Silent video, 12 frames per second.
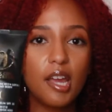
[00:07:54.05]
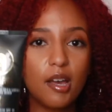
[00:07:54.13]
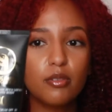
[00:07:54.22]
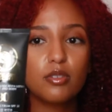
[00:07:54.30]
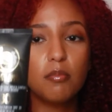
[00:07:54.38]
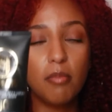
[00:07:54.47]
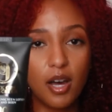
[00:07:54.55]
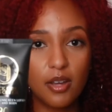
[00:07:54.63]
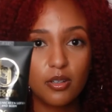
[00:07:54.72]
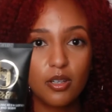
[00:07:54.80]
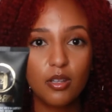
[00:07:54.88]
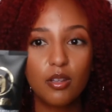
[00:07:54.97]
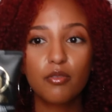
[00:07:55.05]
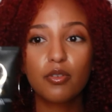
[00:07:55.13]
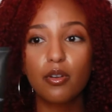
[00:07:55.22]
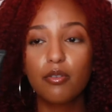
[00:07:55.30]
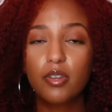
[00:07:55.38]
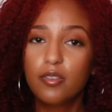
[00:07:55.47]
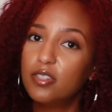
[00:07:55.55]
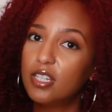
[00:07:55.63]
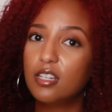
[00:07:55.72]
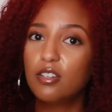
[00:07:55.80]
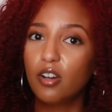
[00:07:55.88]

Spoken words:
ounce bottle for $15,